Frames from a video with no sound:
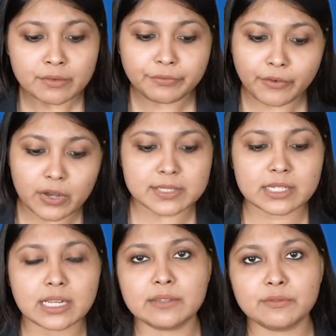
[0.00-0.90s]

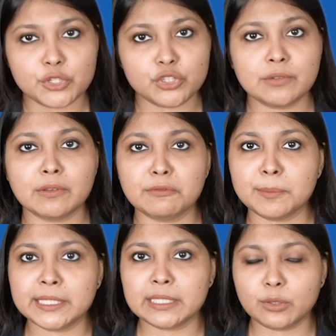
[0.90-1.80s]
First conversion, we
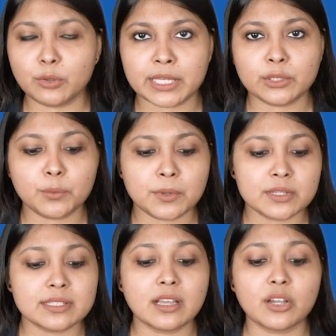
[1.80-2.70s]
will be looking
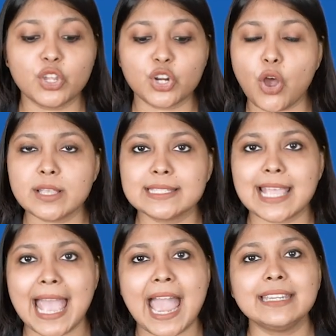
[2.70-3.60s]
towards the gross
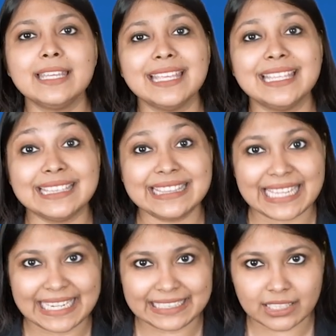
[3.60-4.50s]
and
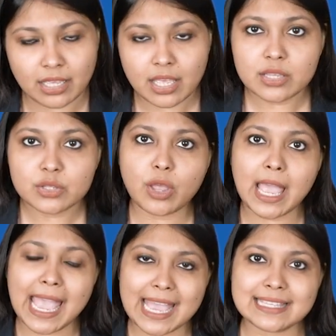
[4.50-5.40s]
net. So
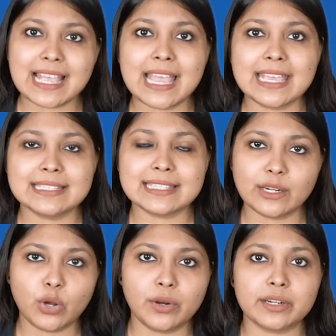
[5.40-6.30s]
as I
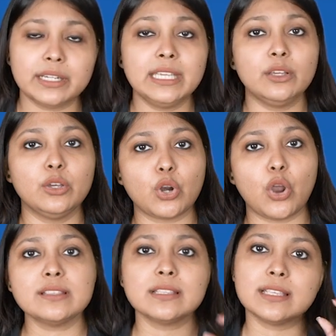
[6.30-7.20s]
said already,
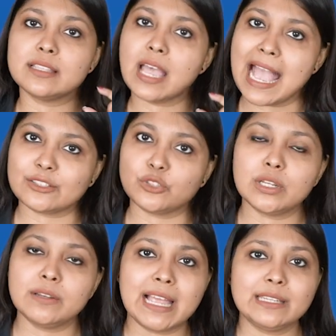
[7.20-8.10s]
gross is the
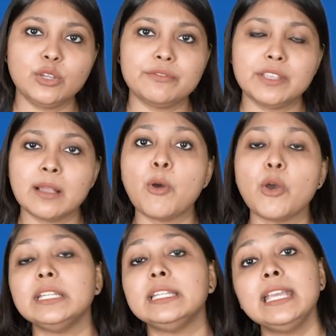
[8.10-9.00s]
actual value of the
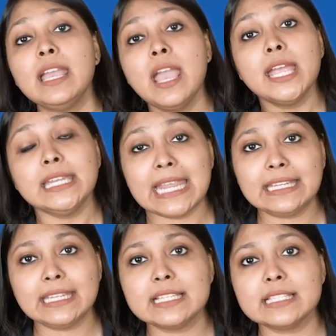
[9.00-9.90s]
commodity.
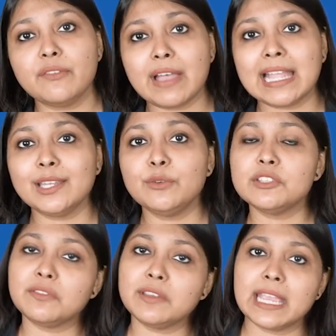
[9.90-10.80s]
Net is the value
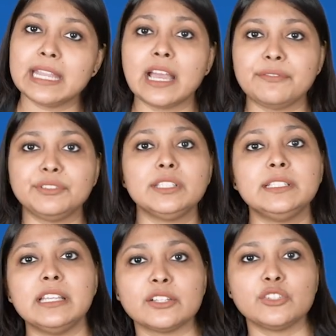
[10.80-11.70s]
which we get after the
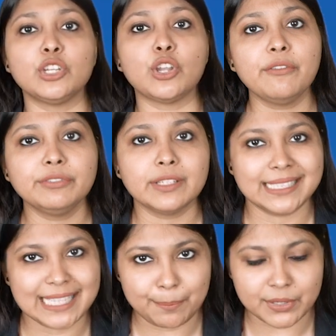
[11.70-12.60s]
deduction of
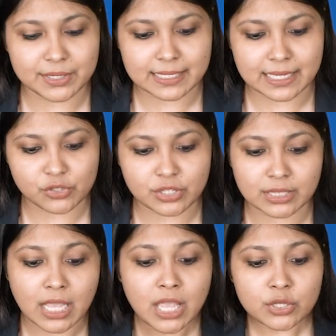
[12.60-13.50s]

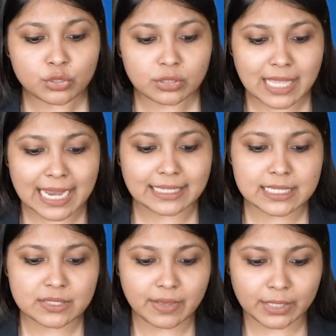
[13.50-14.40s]
depreciation. So that
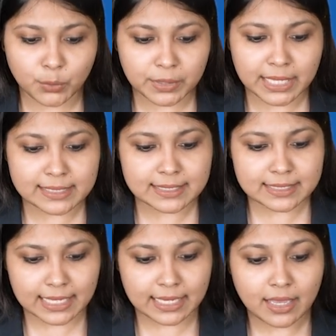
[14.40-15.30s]
is why you can
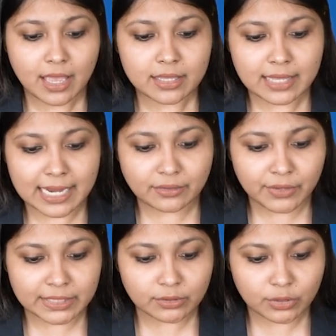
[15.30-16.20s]
see that
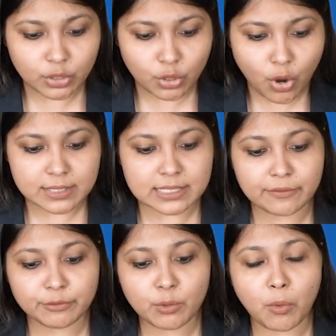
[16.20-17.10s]
when gross,
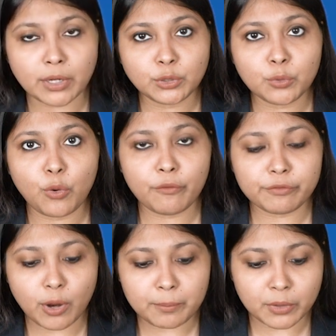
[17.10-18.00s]
if you want to go
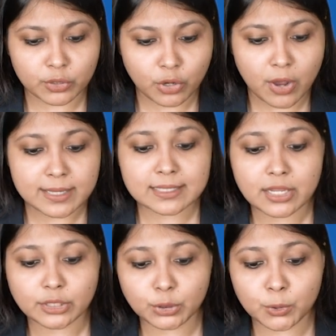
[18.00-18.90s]
from gross
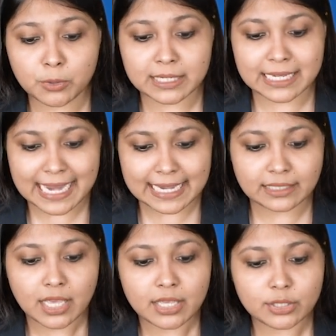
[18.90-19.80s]
to
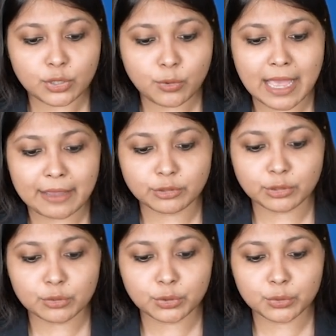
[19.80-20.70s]
net, you have
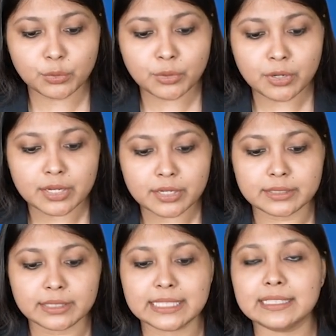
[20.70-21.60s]
to do
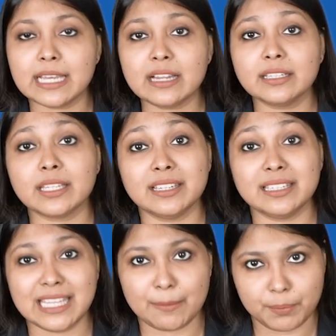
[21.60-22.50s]
deduct
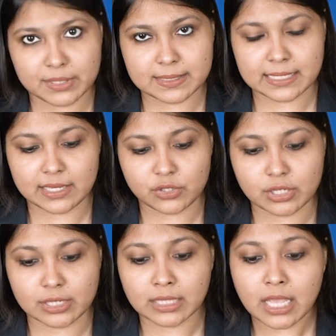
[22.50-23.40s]

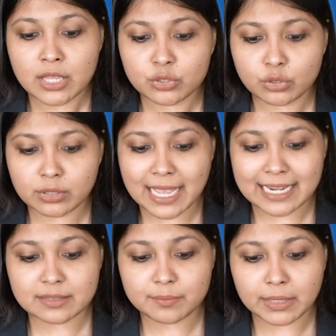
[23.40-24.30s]
depreciation. So
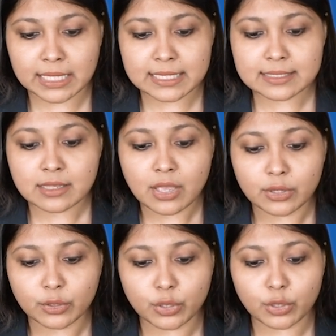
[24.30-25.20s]
that means
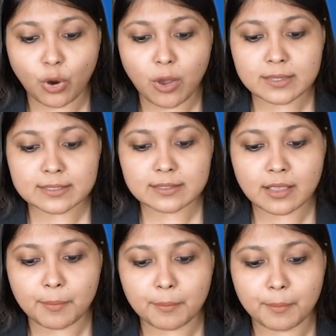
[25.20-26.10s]
gross
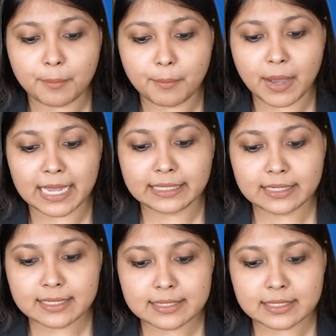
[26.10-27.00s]

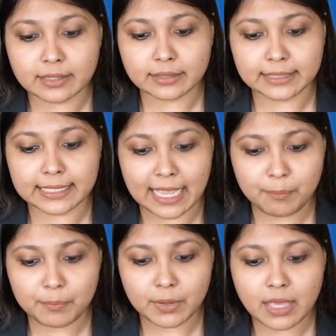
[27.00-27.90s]
minus
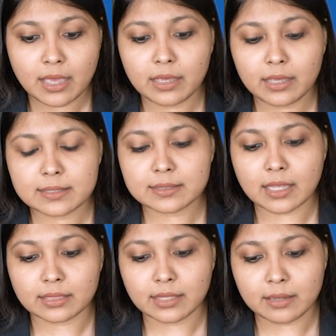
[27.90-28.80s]
dep is
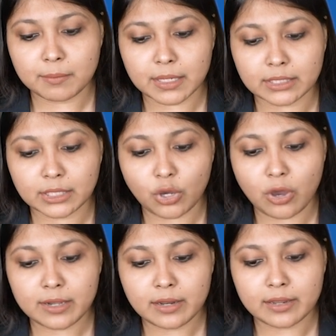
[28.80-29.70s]
nothing but
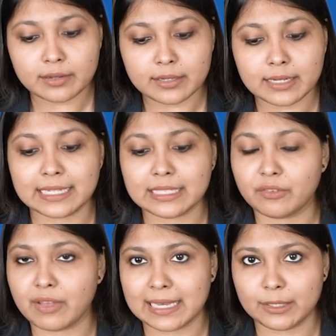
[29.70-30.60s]
your net
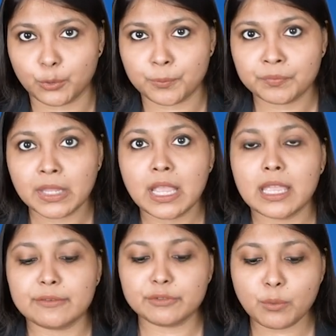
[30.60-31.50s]
value.
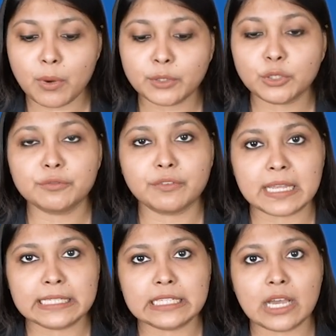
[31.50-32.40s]
If you want to
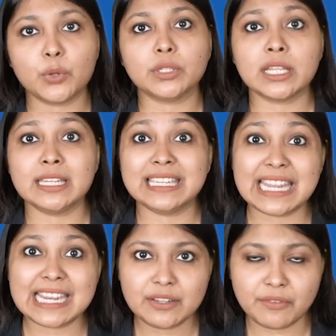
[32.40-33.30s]
find out
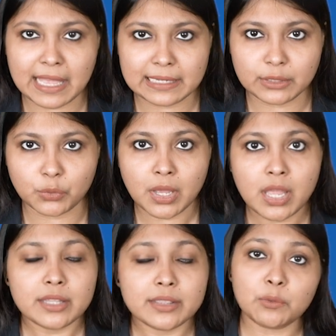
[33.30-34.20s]
net value,
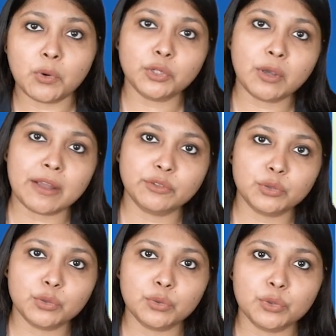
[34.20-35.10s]
then what you have
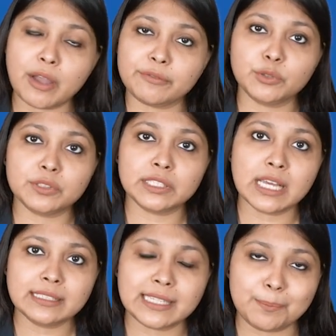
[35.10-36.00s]
to do? You have to
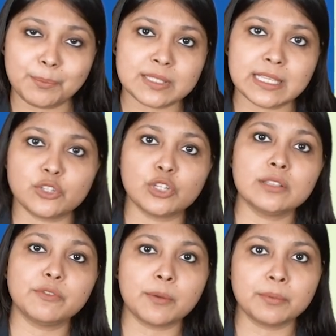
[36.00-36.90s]
deduct
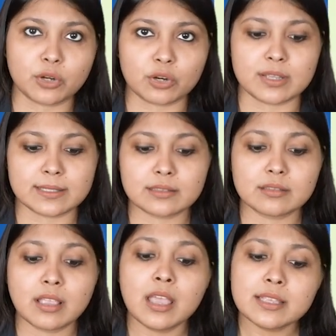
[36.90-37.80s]
depreciation from gross.